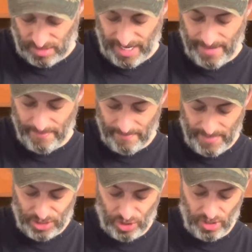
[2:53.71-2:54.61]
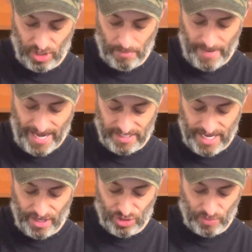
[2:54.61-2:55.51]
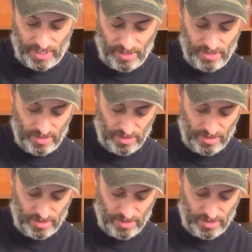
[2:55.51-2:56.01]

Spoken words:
And make sure you go back down as well.